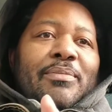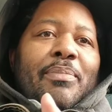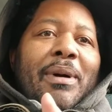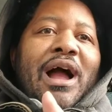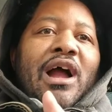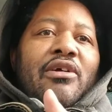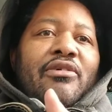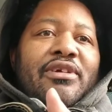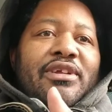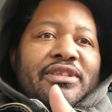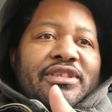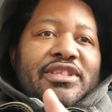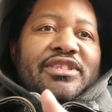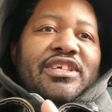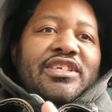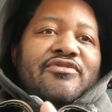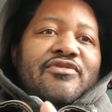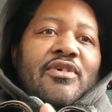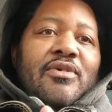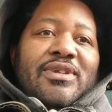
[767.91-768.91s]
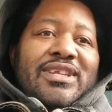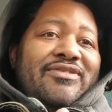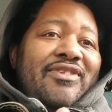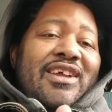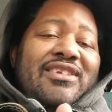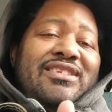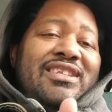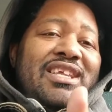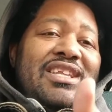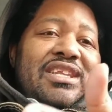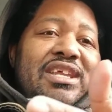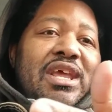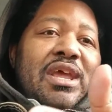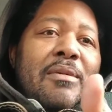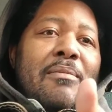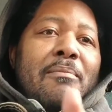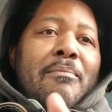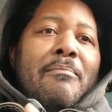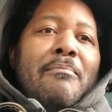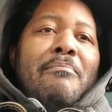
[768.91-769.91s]
powering this phone. It's faster than
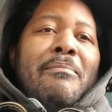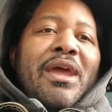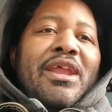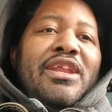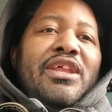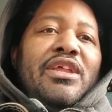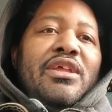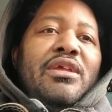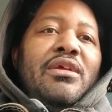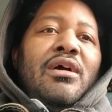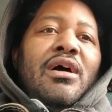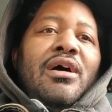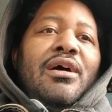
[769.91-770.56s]
many